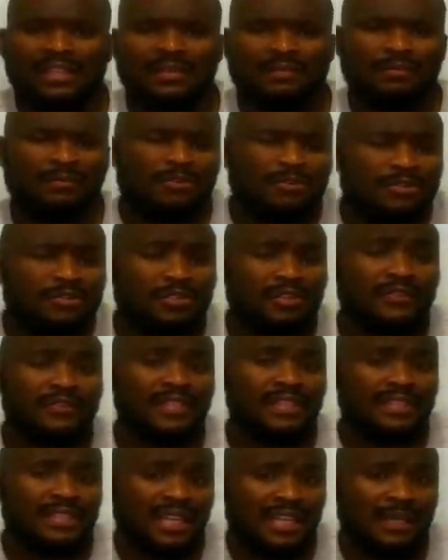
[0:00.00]
most of
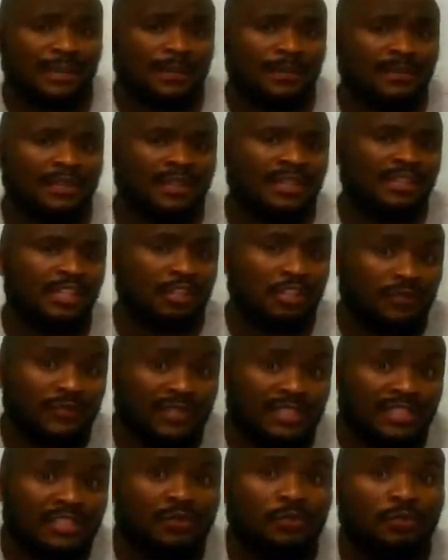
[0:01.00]
the time the
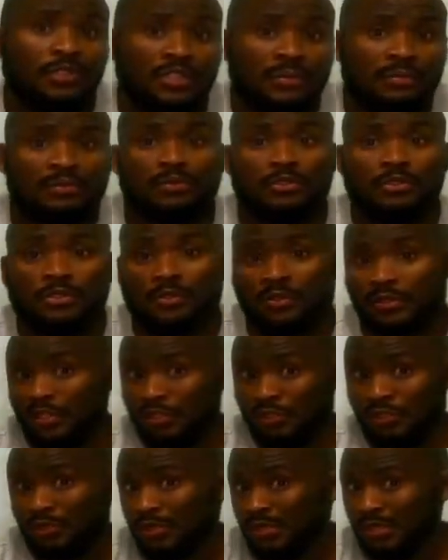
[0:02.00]
university won't put you in a
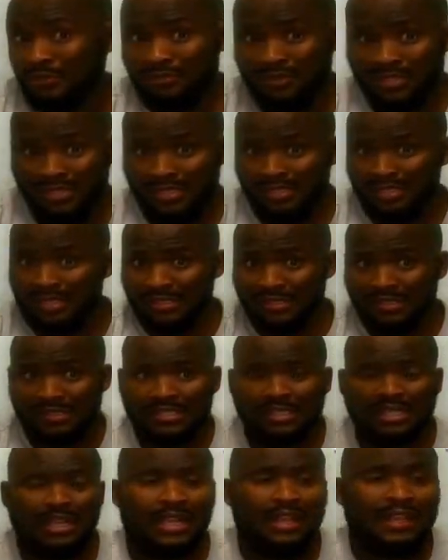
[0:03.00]
junior residence